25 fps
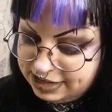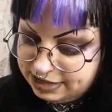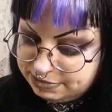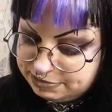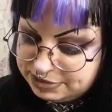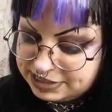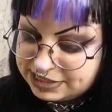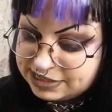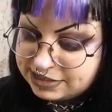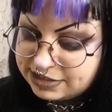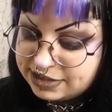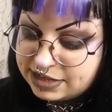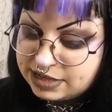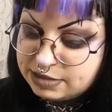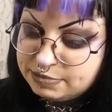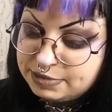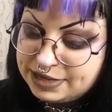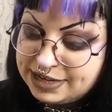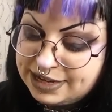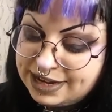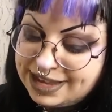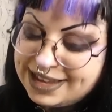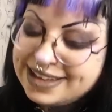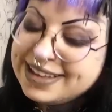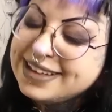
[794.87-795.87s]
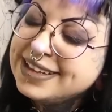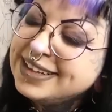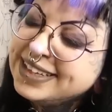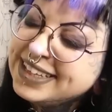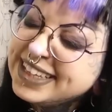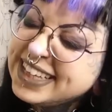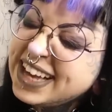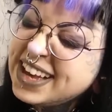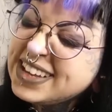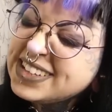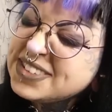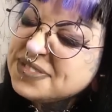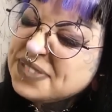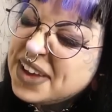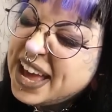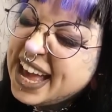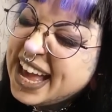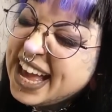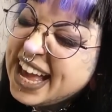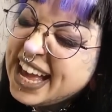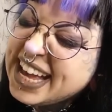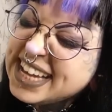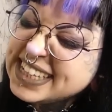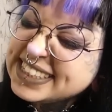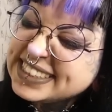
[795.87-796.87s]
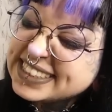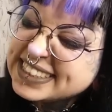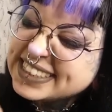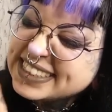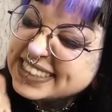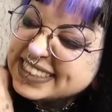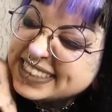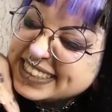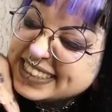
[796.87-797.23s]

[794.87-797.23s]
He's looking a bit like Ghostface.